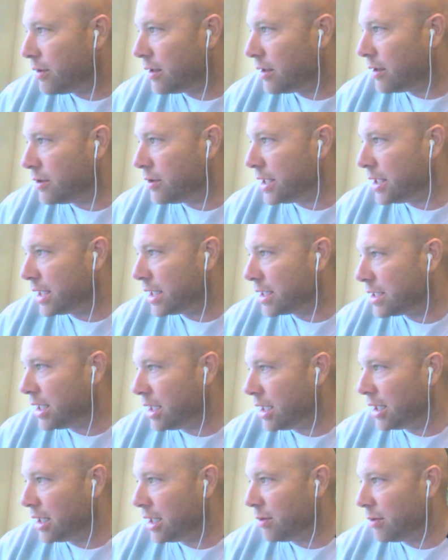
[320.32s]
rather use it in
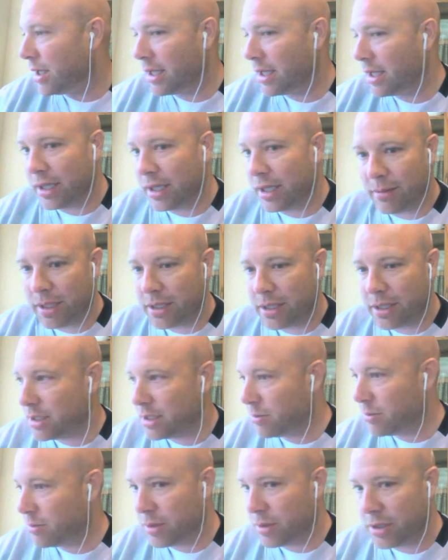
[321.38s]
Excel anyway. I think that makes it
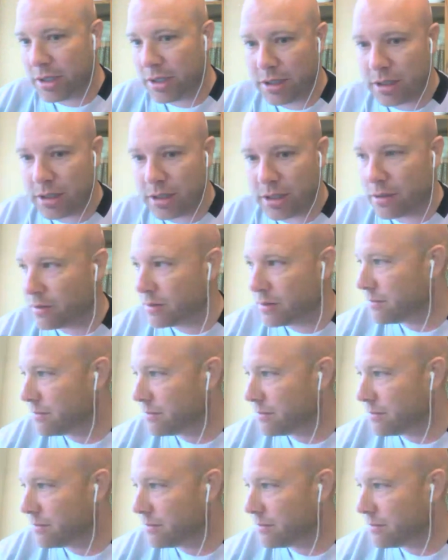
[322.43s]
so much easier.